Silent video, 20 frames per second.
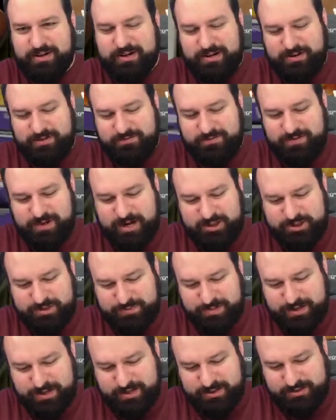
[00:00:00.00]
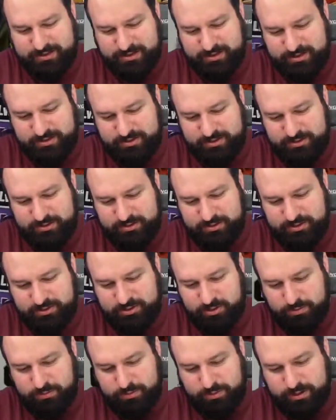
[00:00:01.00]
Rajamon,
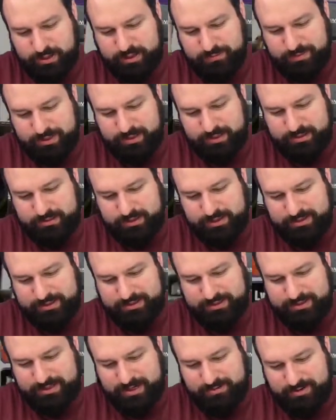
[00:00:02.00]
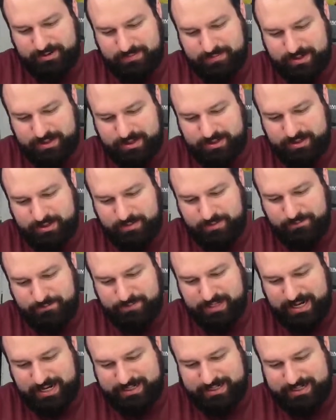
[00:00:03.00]
Dorbrickmon, Deramon,
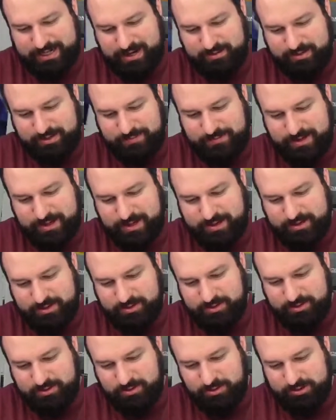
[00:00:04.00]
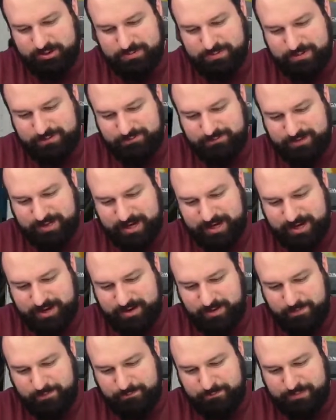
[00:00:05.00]
Black Galgamon, Ultimate
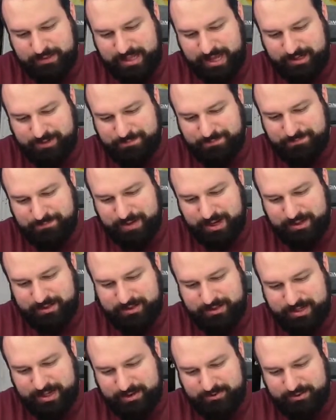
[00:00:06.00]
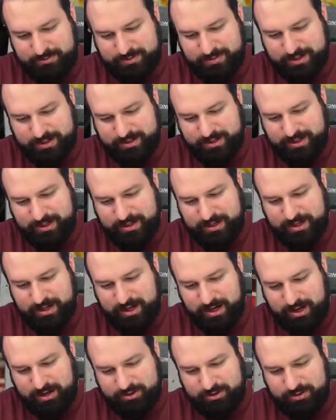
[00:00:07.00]
Flare, Black Mock Galgamon,
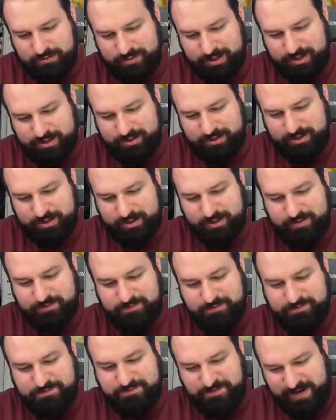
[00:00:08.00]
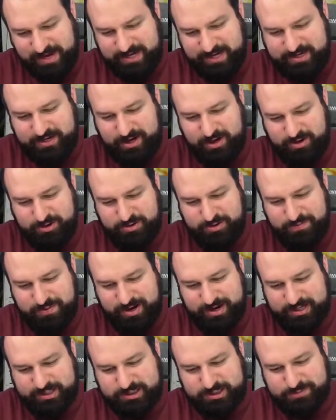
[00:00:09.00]
Agumon, Fake
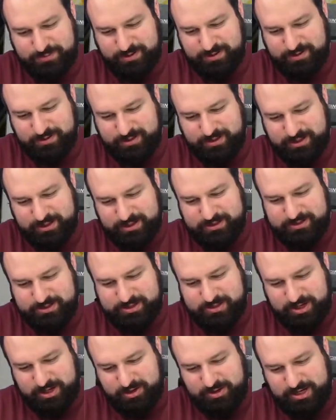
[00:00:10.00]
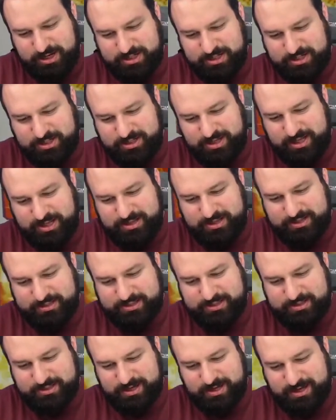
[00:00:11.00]
Agumon Expert. So he got
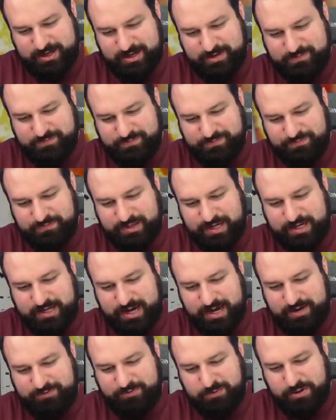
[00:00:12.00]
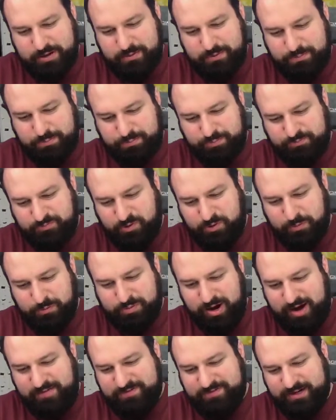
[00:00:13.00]
it from a
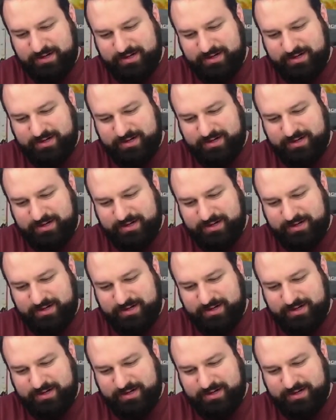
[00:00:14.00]
for-profit